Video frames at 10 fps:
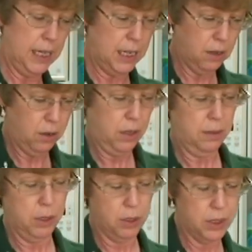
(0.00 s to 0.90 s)
here.
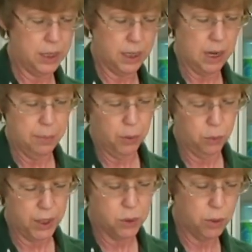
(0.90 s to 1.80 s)
You can see a couple
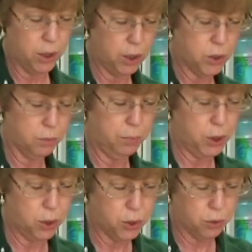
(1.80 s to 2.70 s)
rings where you're going to
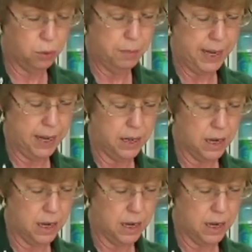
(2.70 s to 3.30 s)
put your screw band